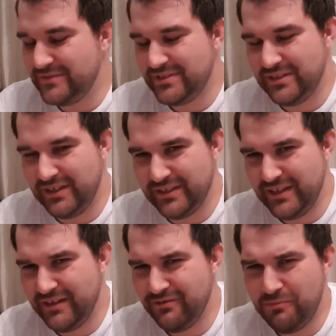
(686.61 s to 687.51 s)
So I could
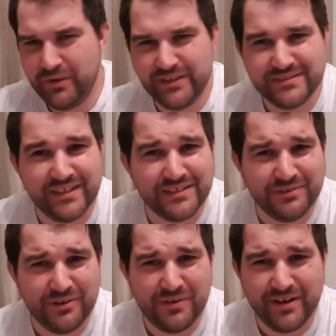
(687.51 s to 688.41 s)
hear rumbling, so that's
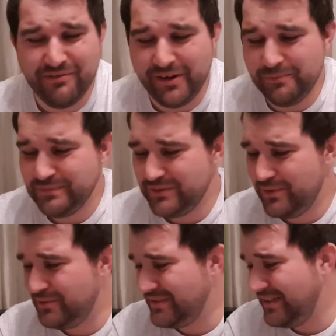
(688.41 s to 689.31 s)
why I quickly ran up. So
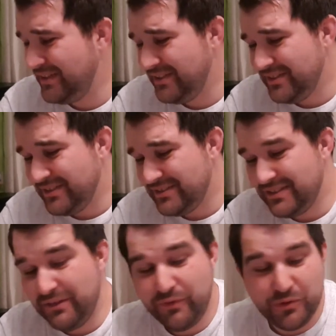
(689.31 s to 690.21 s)
where was I?
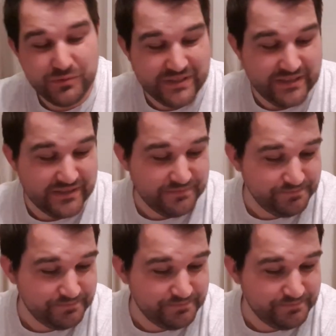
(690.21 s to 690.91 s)
So difficulties.